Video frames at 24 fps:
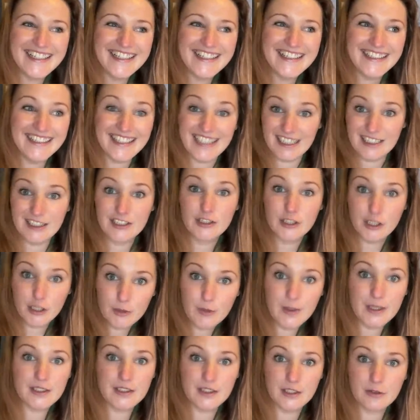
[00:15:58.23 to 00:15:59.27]
Yes, 2
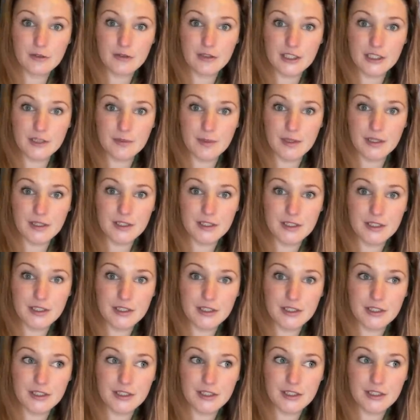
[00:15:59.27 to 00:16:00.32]
weeks till
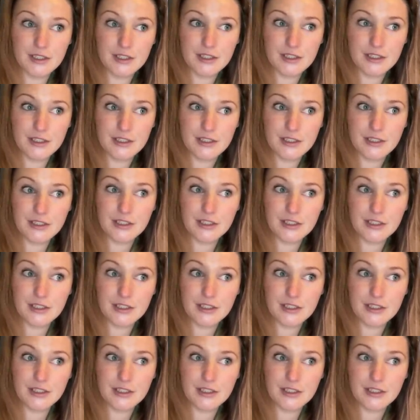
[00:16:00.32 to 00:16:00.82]
Christmas